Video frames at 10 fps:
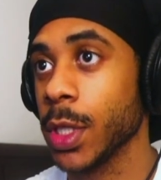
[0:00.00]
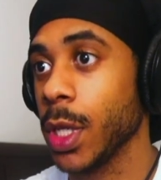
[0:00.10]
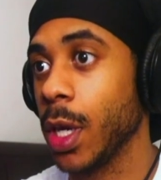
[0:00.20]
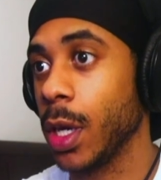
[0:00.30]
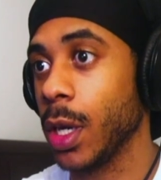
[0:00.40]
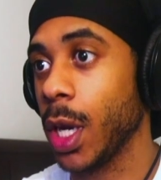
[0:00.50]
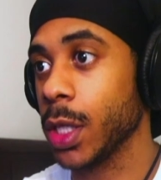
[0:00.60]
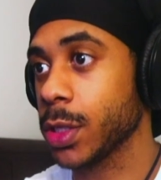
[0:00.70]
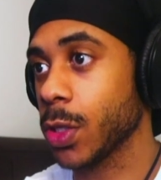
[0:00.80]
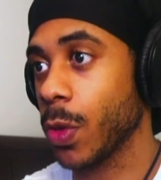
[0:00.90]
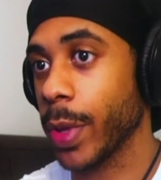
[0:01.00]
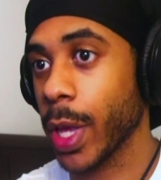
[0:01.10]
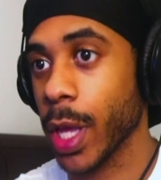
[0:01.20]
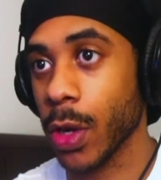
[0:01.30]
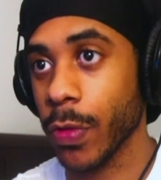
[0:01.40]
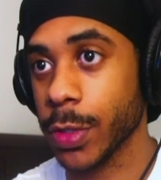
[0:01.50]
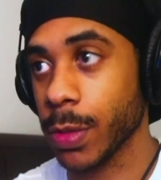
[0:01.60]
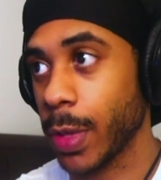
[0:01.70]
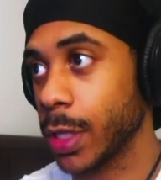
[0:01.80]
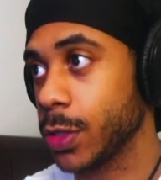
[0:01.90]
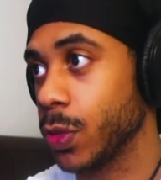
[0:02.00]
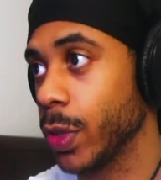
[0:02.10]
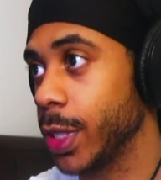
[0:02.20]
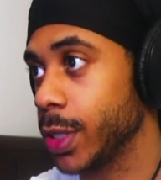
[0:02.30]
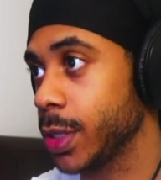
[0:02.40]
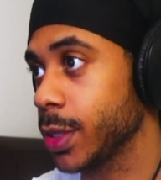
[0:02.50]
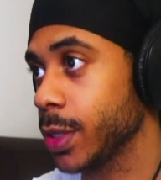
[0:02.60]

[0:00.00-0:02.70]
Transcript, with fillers: Uh, also, man, head over to my Twitch.